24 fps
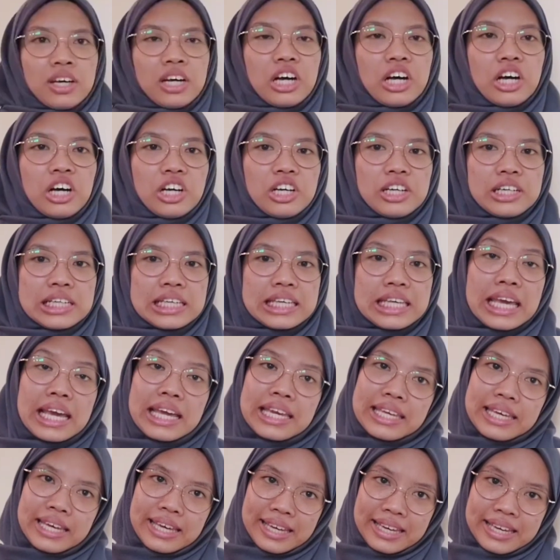On the
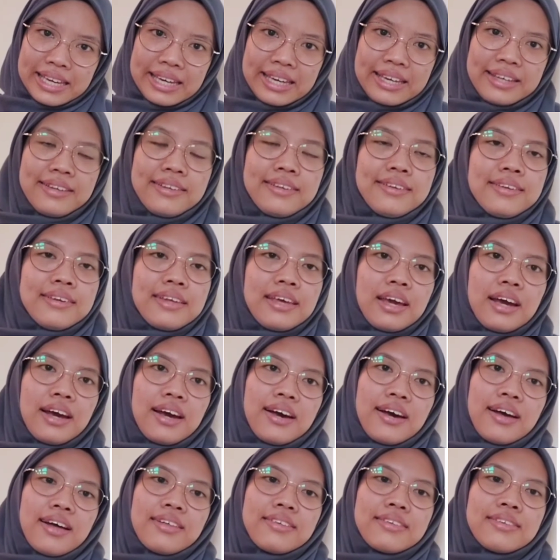other hand, there
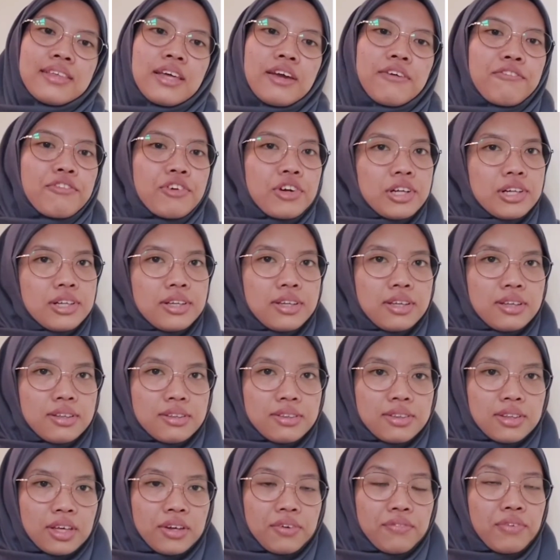are several
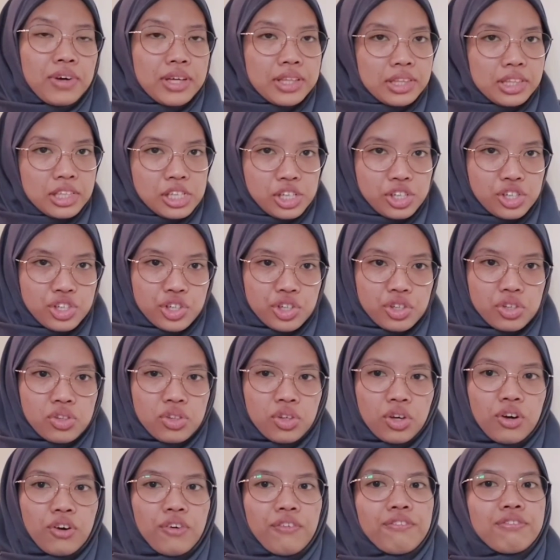disadvantages
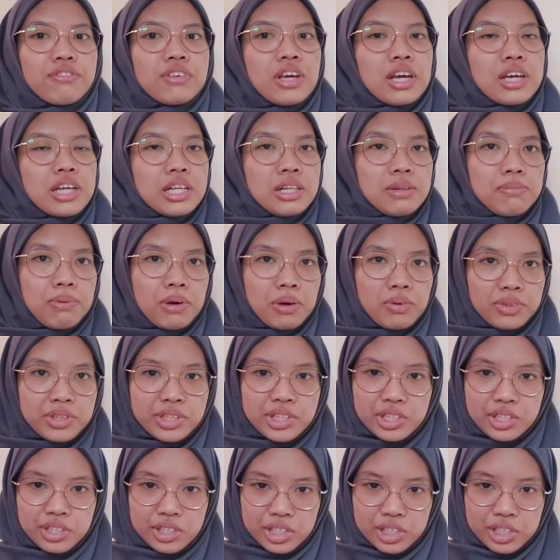of tidal power
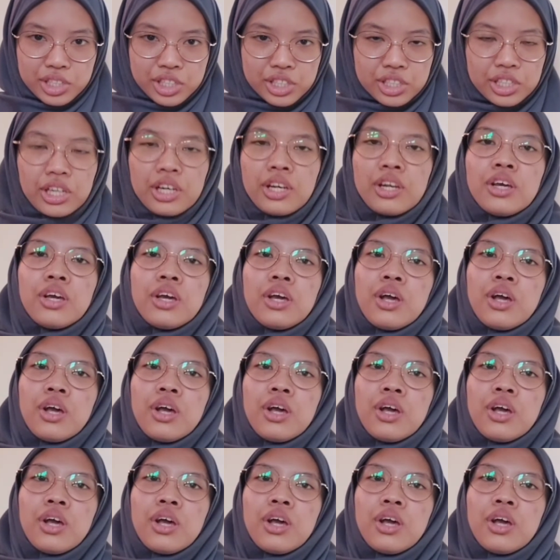generation.